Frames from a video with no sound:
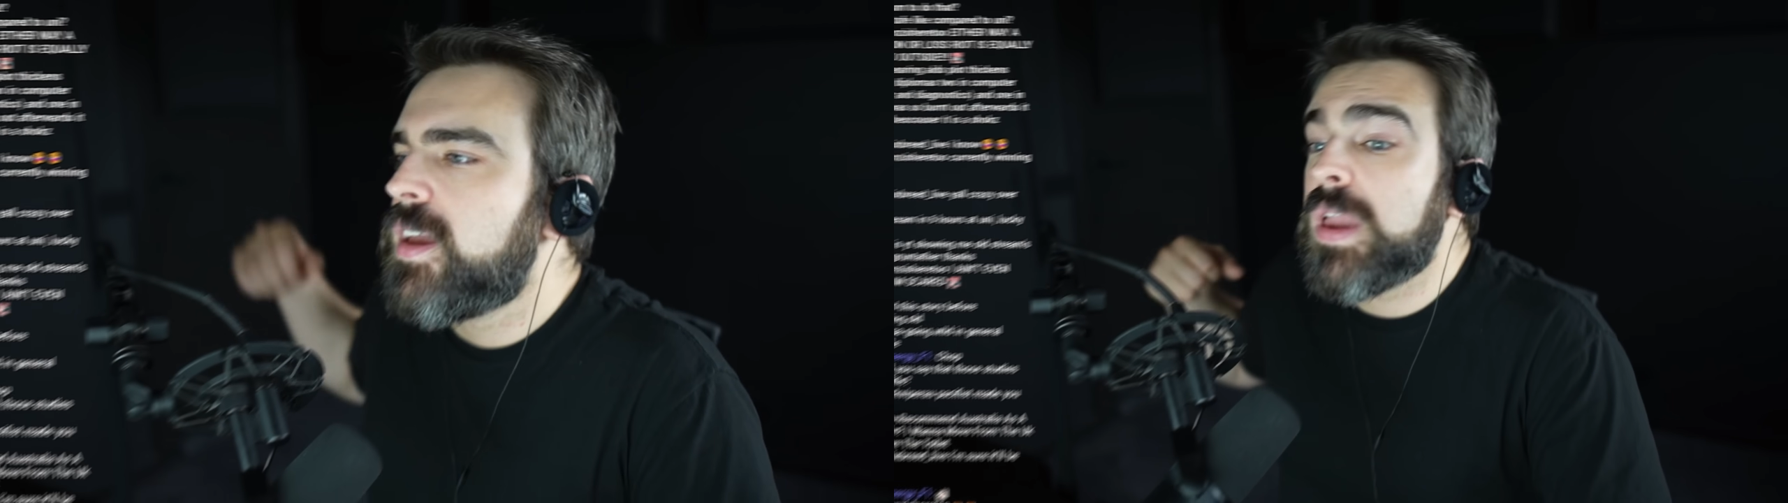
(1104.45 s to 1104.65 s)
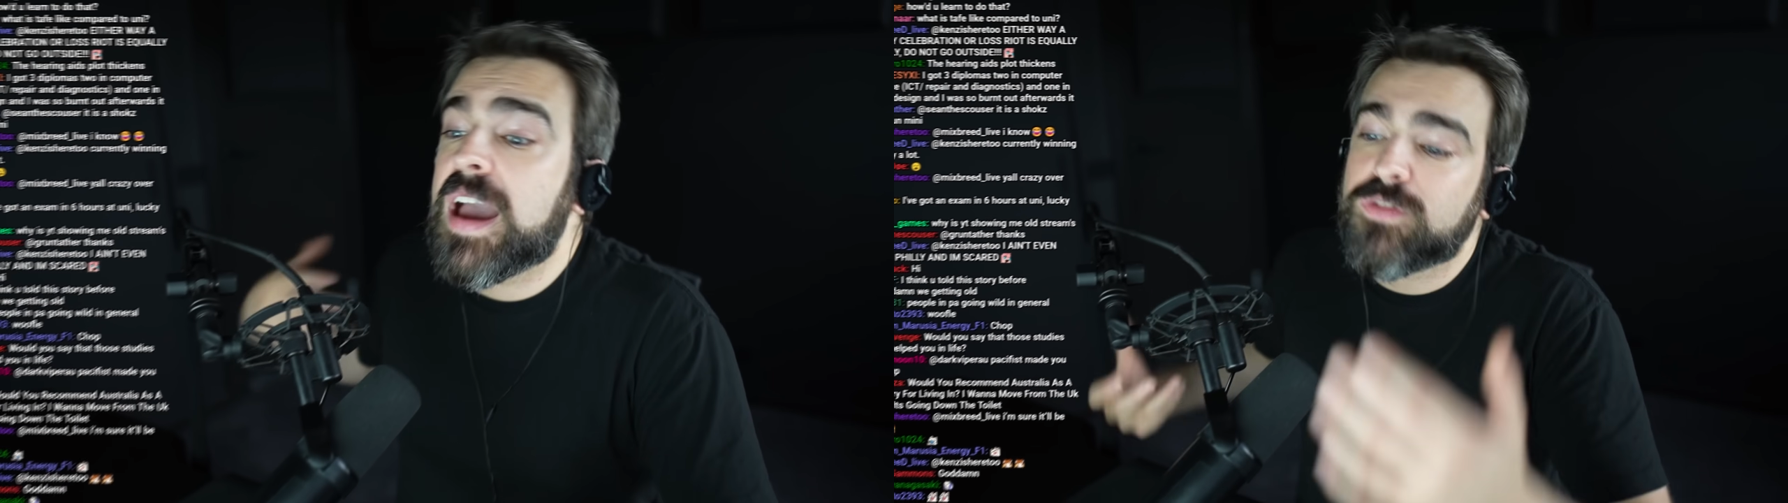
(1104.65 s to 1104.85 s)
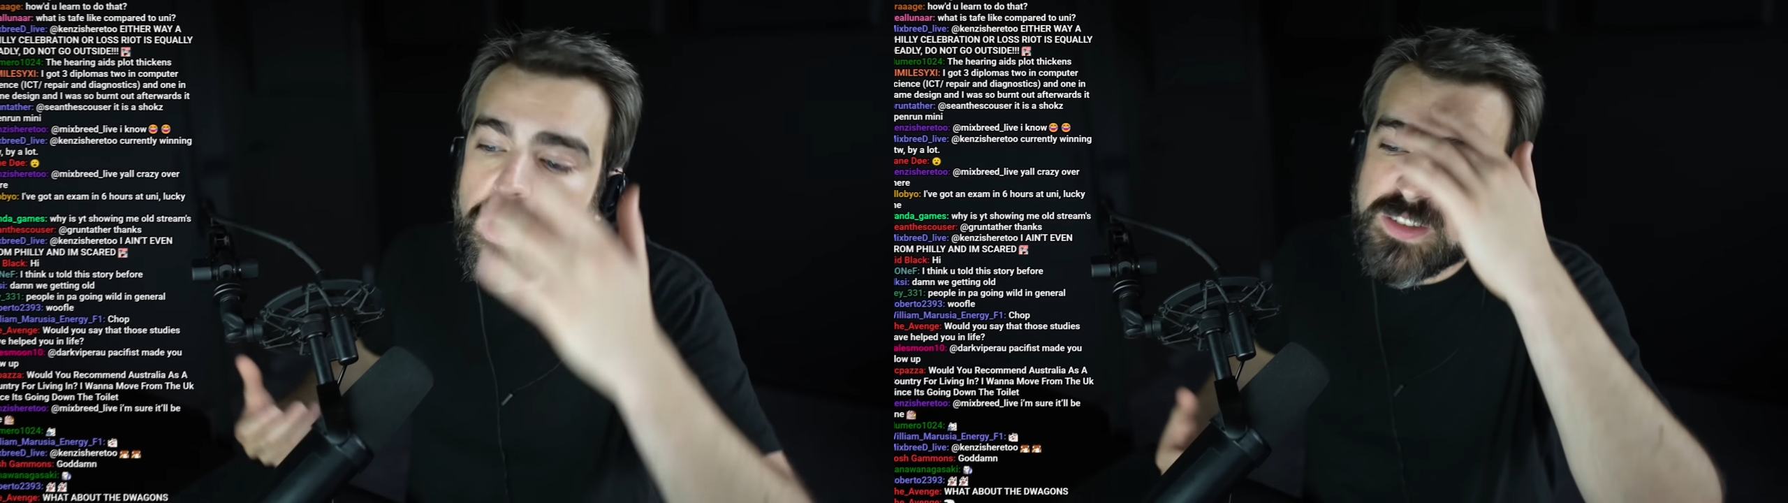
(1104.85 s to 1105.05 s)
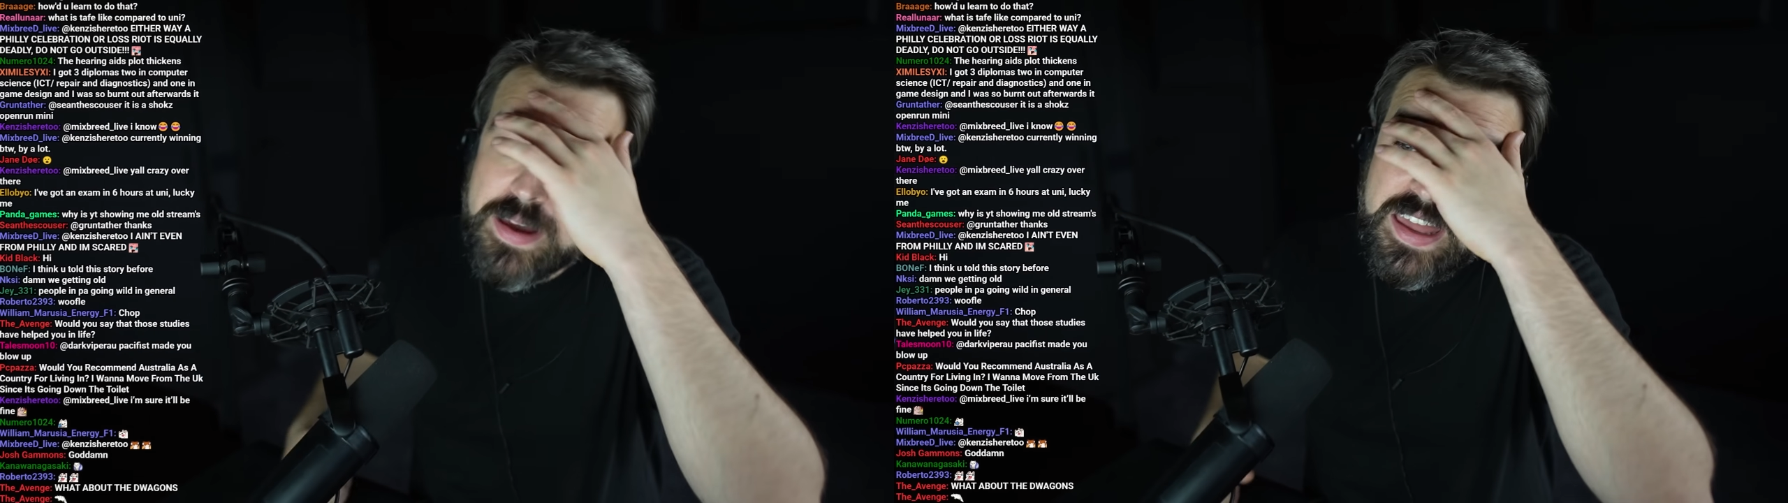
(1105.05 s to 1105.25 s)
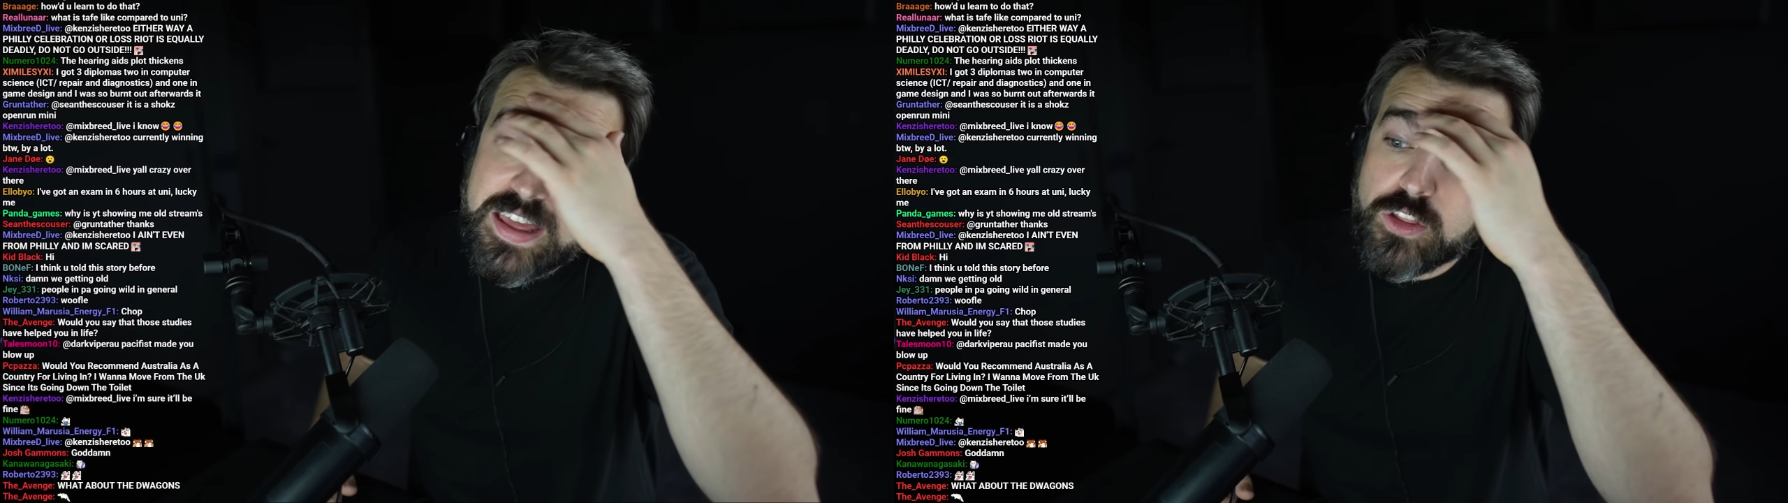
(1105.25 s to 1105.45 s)
we have talked about
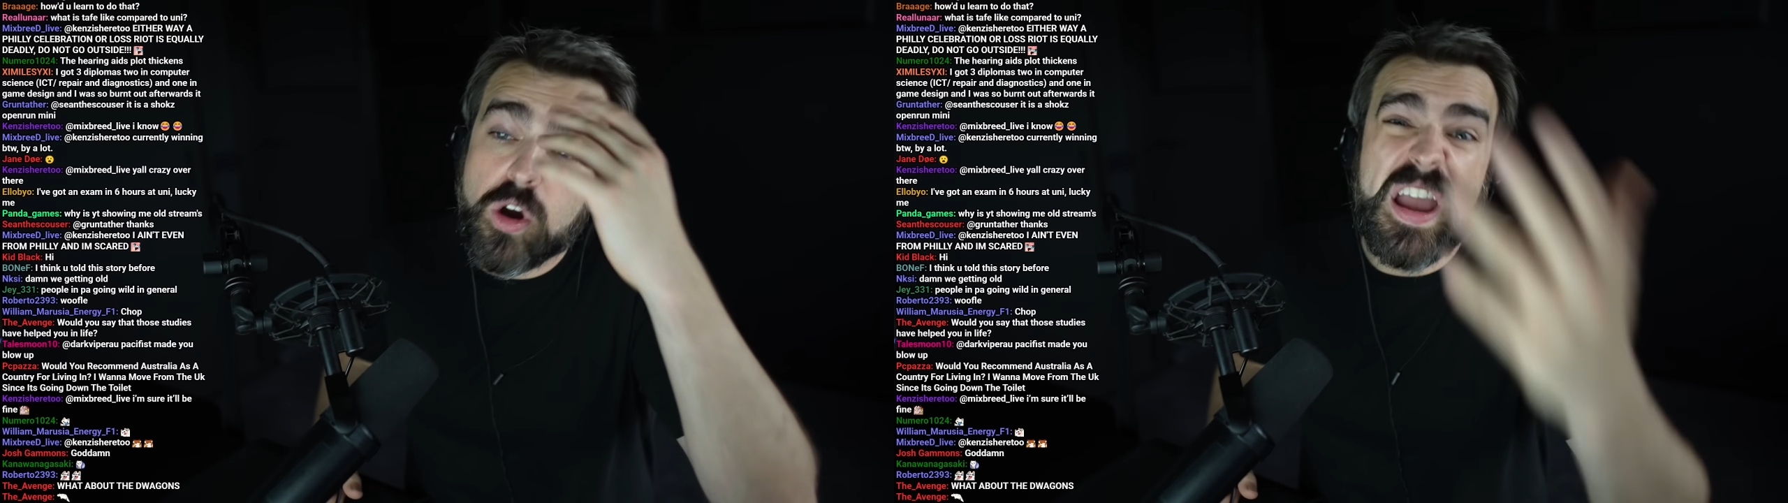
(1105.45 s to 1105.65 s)
getting a dog,